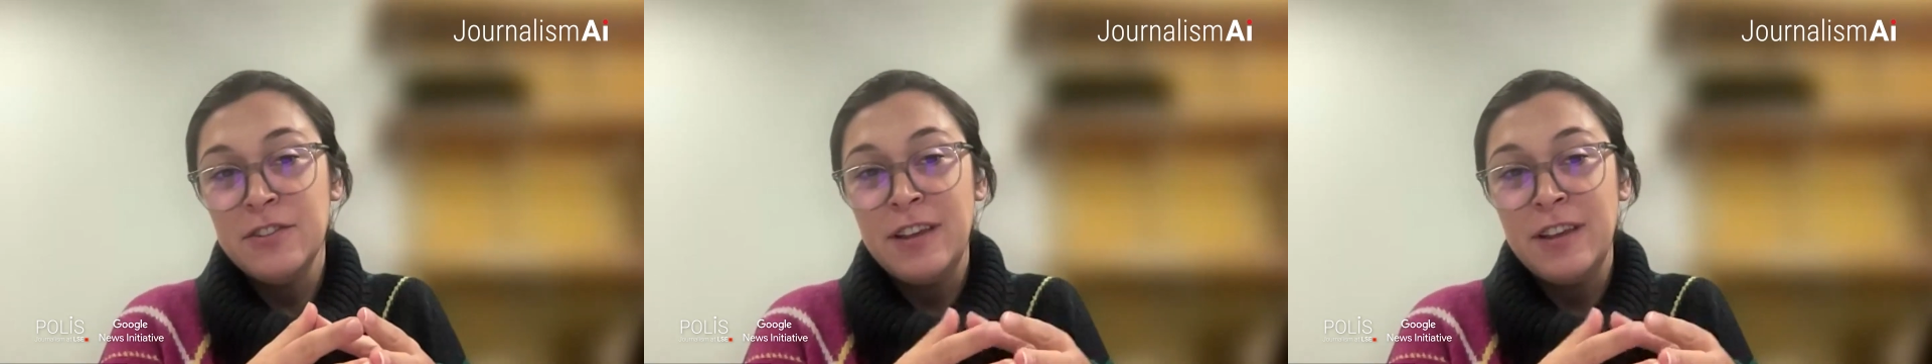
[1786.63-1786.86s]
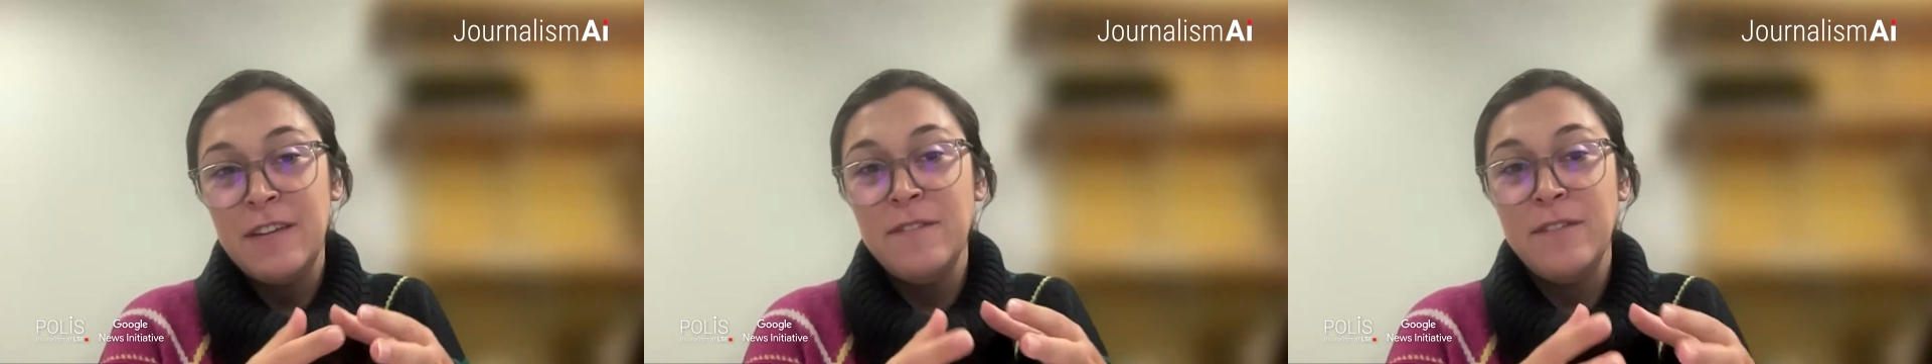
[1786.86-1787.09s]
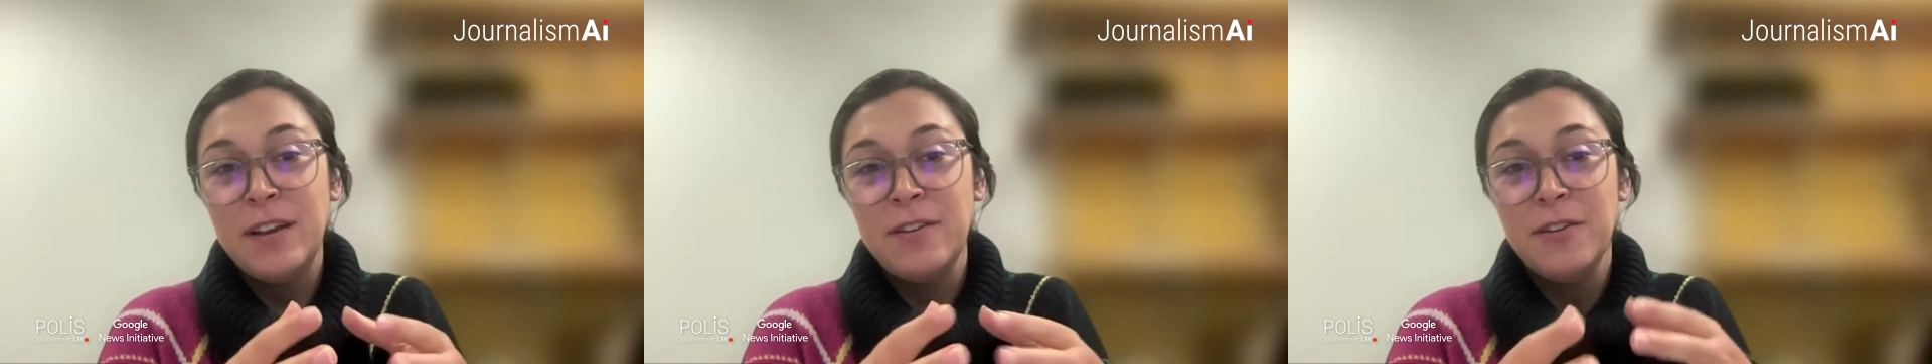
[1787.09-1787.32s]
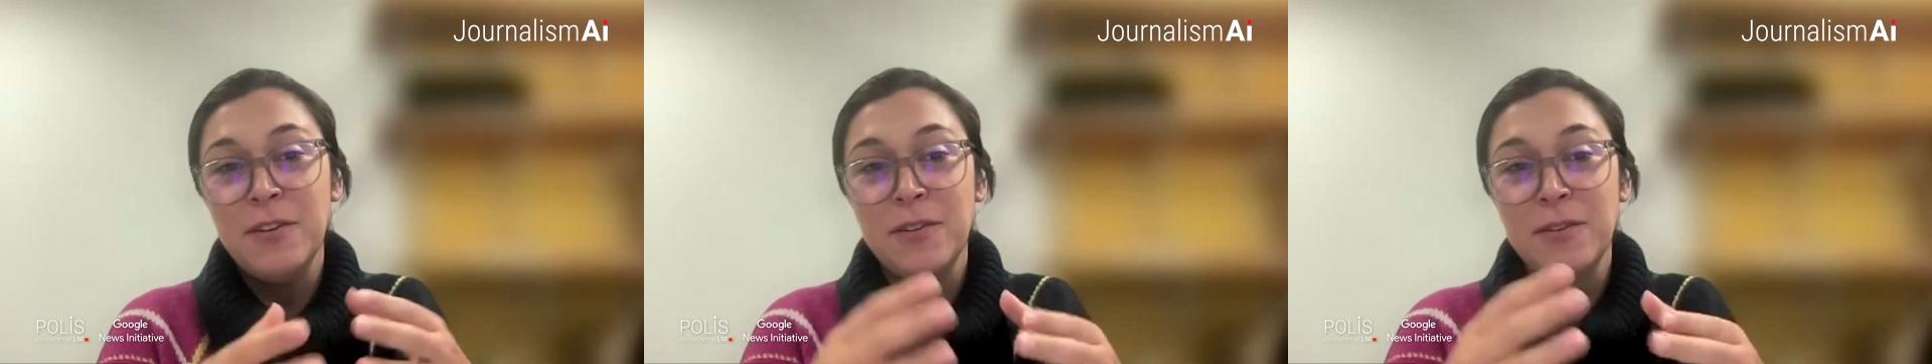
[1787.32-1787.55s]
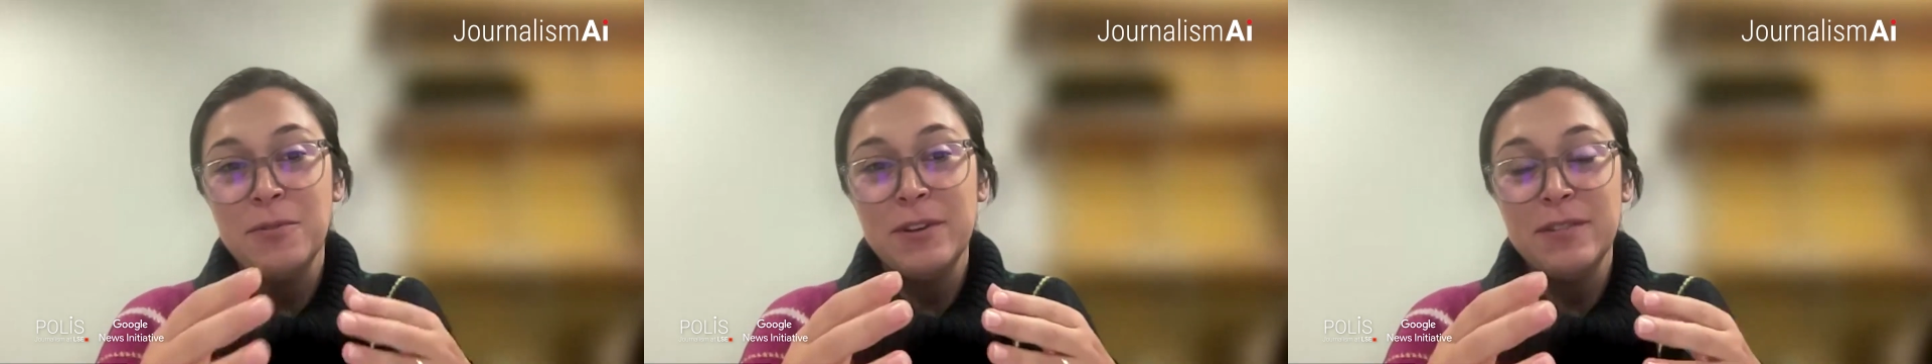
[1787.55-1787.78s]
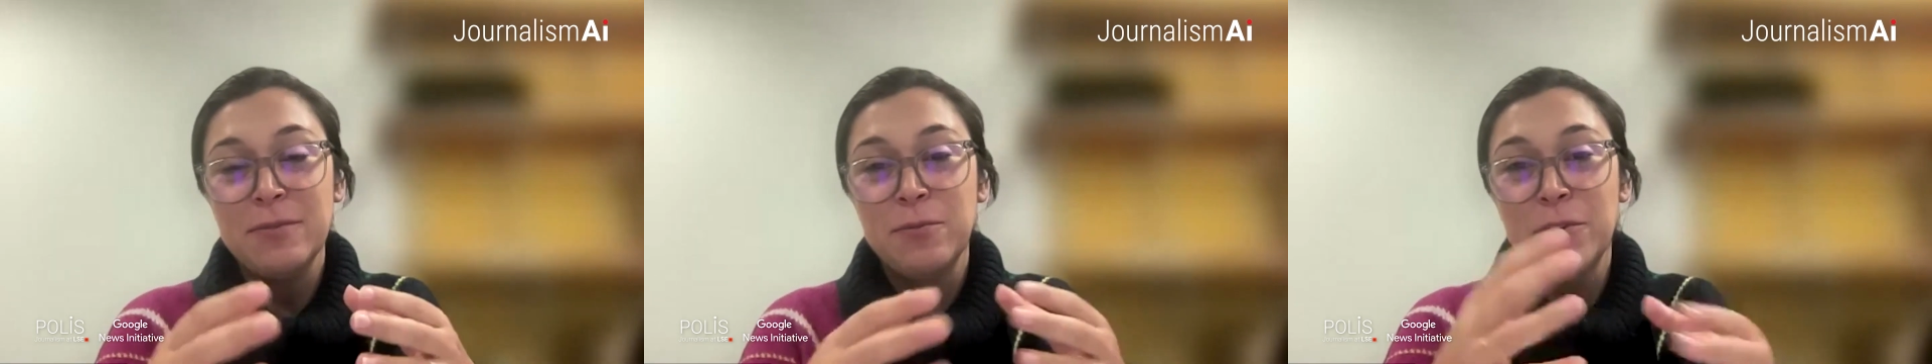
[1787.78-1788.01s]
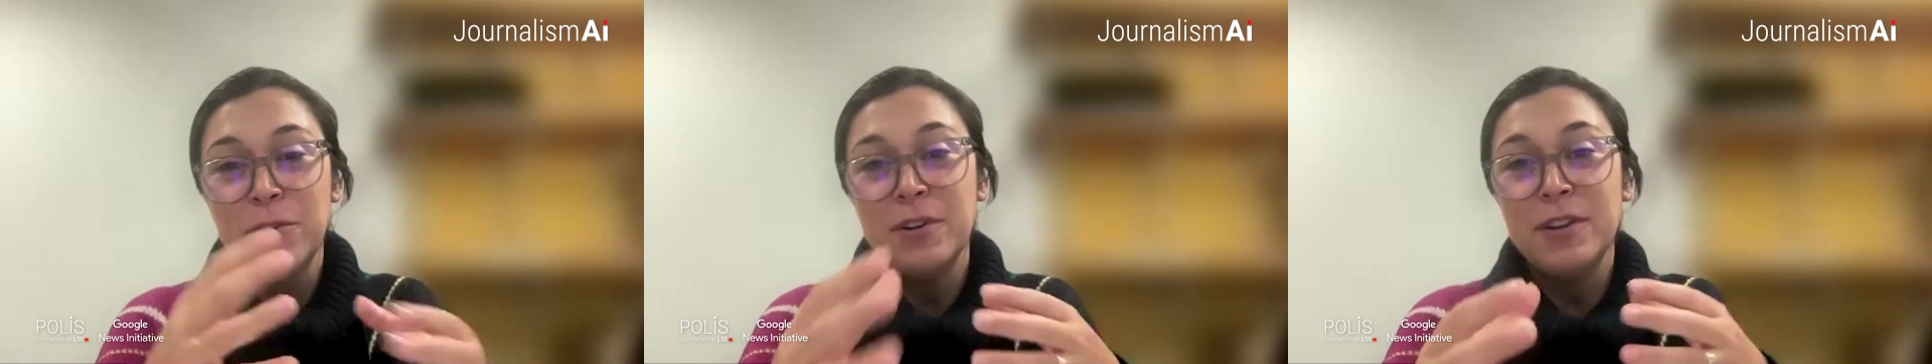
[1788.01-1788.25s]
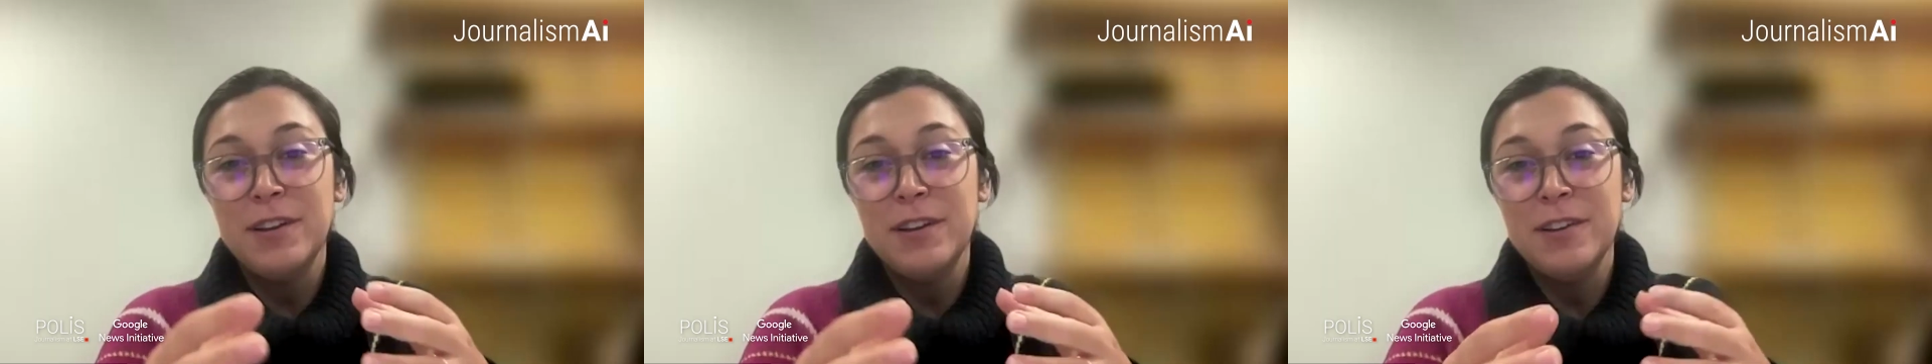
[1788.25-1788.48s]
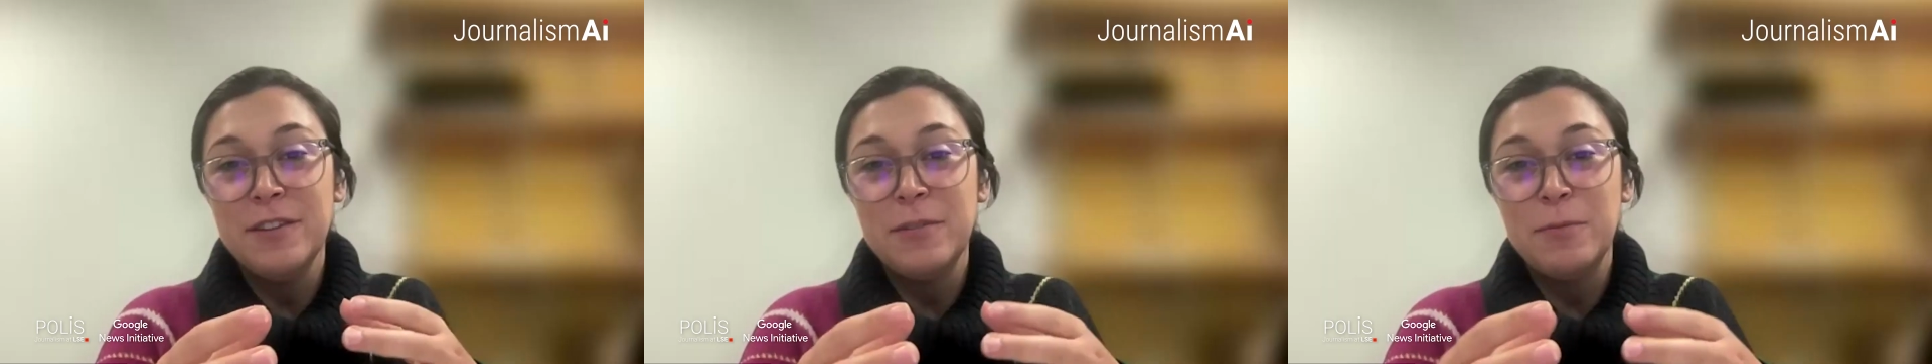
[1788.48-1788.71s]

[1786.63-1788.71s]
they've been always working